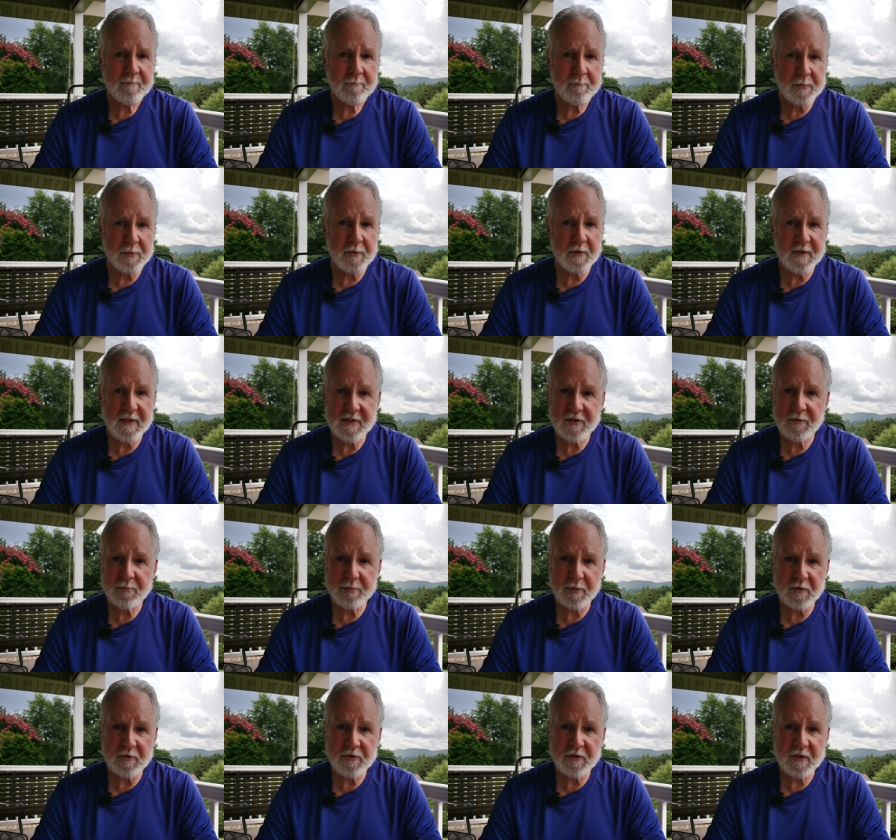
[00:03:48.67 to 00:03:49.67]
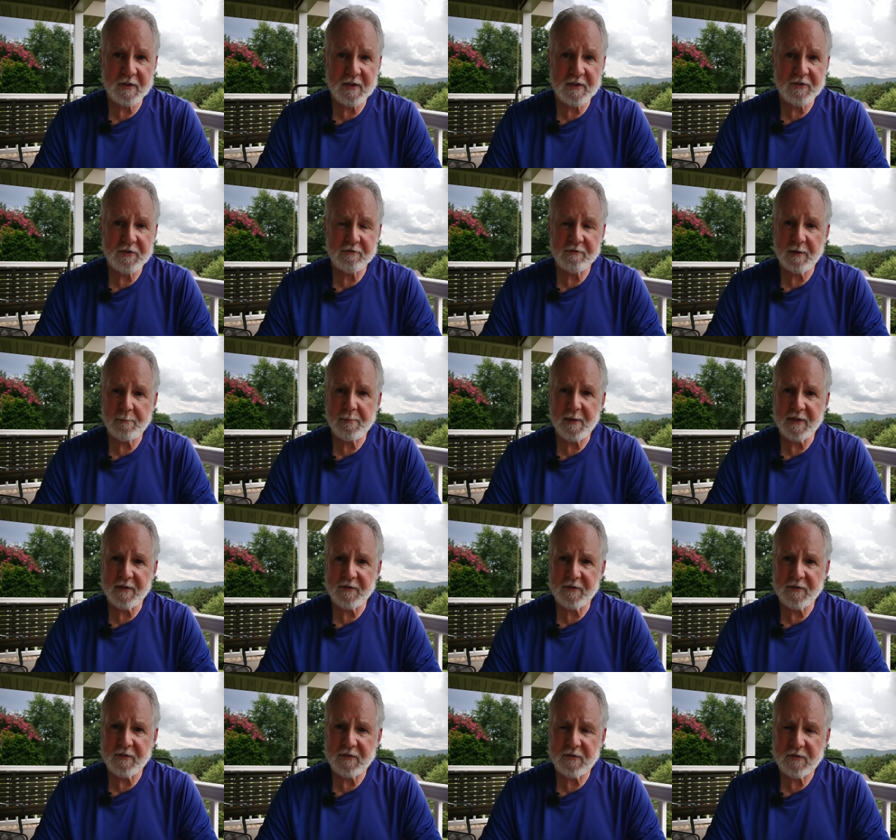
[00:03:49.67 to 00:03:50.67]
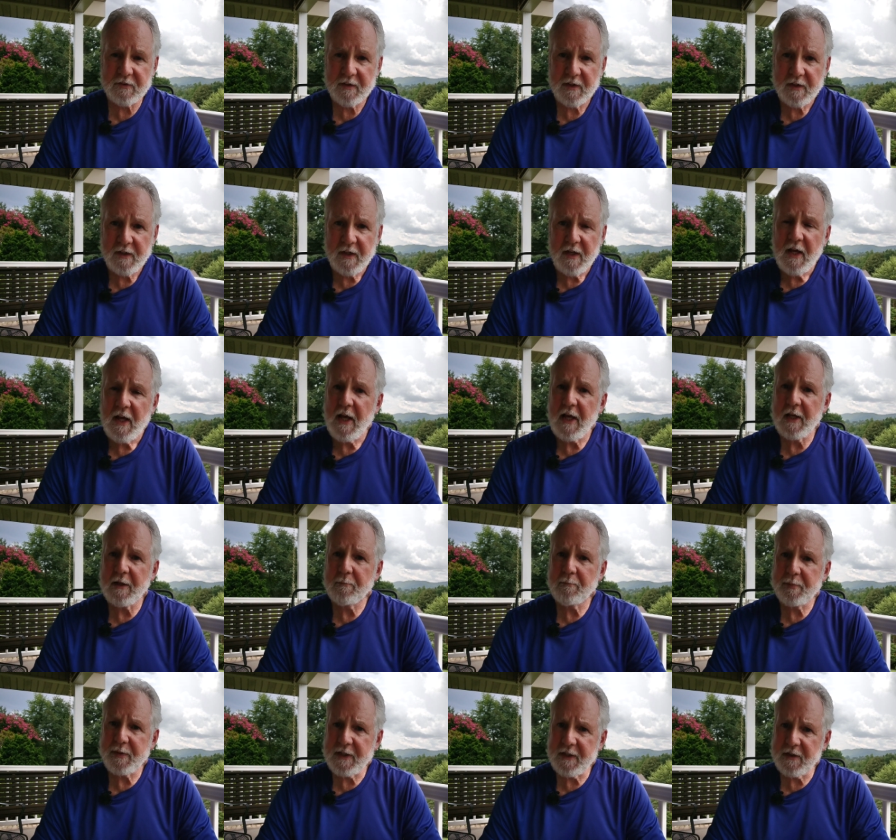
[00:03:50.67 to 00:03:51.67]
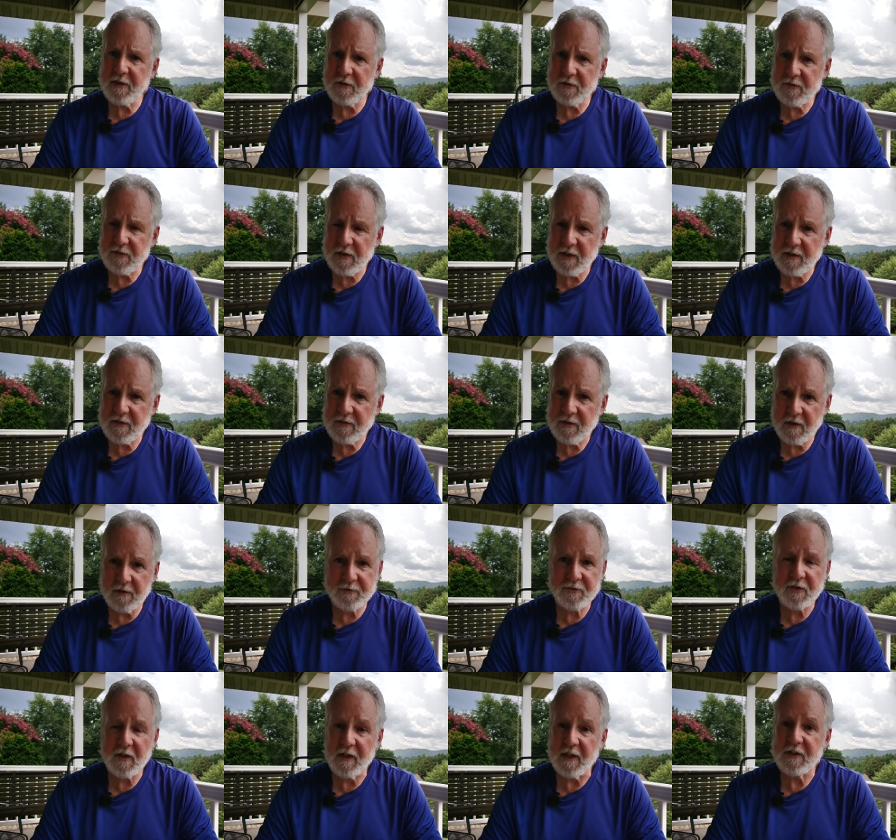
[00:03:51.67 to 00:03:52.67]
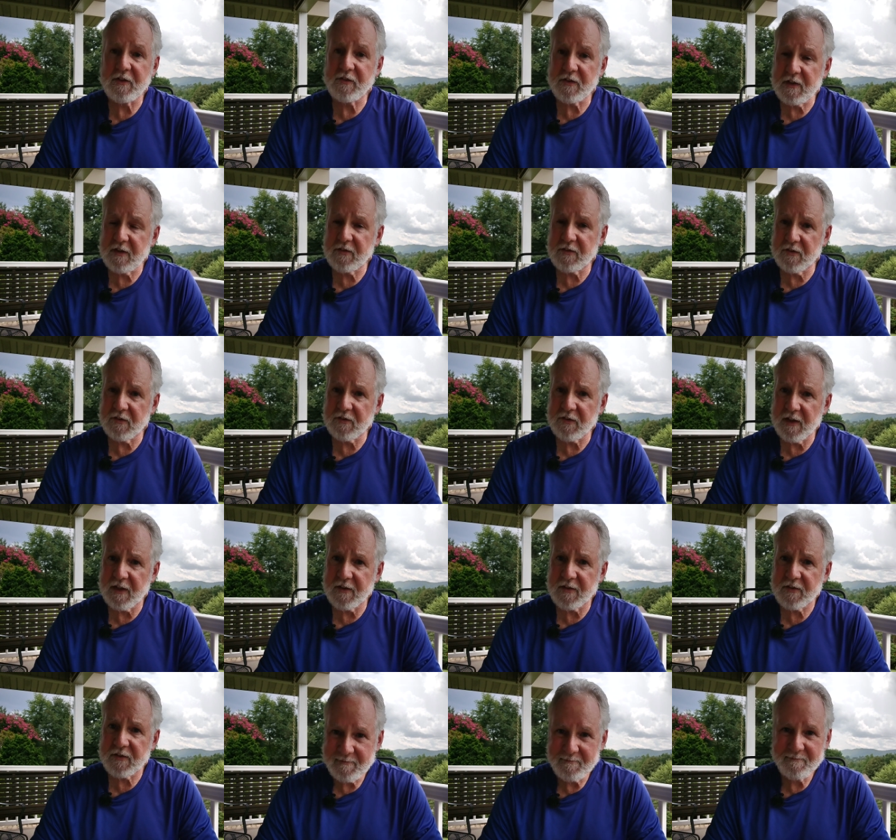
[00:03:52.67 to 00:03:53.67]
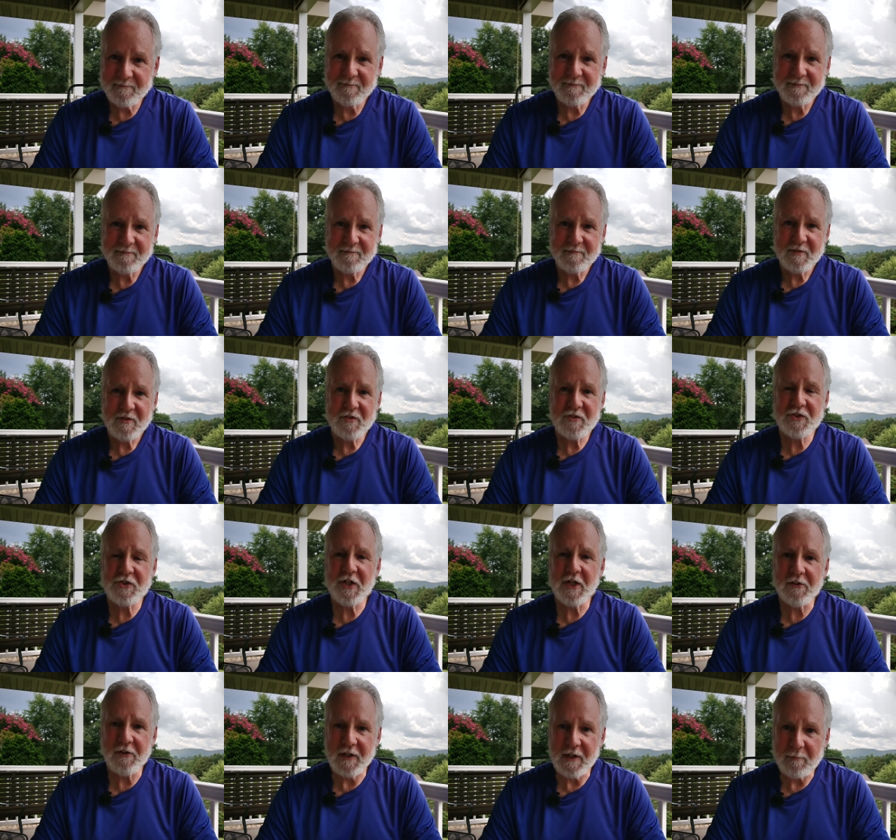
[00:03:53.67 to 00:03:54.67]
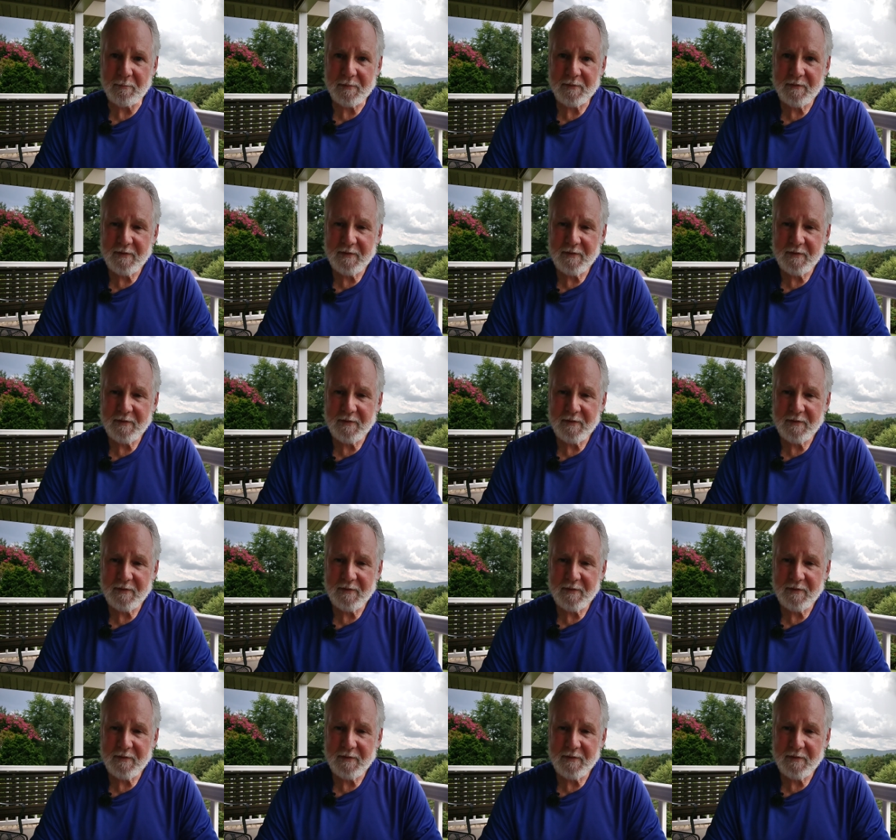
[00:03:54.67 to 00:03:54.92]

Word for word: Boy, that's broaching on to repentance. And Peter says, I'm sorry, Jesus says, Cheer up.